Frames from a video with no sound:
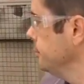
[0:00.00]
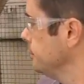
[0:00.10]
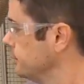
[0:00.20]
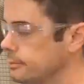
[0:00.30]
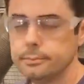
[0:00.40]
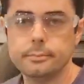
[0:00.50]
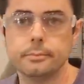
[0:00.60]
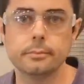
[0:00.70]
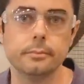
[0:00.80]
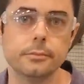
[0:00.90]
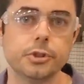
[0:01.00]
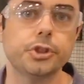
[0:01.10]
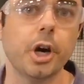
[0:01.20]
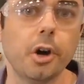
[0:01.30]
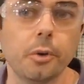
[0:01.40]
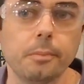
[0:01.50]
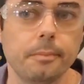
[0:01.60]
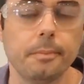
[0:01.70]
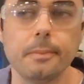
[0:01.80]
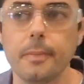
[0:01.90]
Again,
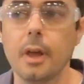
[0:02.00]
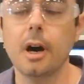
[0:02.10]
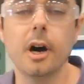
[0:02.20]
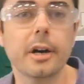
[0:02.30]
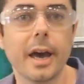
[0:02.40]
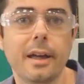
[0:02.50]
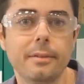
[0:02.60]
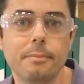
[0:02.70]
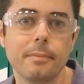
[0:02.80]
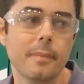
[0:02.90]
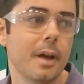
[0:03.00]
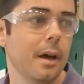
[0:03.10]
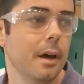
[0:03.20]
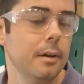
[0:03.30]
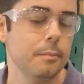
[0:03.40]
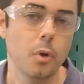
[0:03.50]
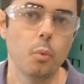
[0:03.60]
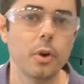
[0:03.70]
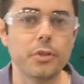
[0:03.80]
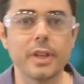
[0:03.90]
one thing that I really like about this machine
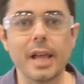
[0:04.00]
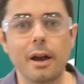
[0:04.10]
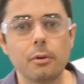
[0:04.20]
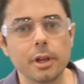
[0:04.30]
is that